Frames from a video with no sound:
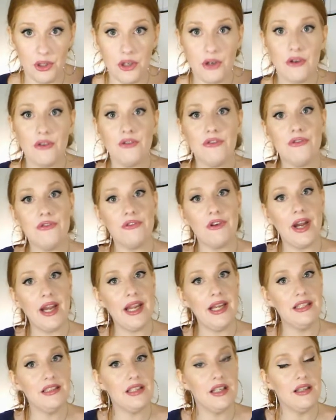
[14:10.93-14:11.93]
You're
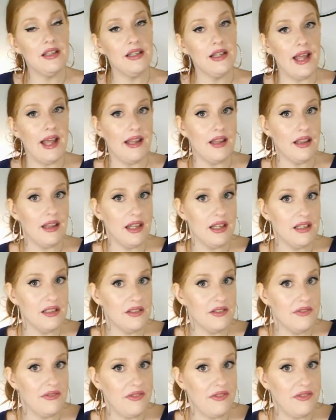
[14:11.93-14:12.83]
afraid to let things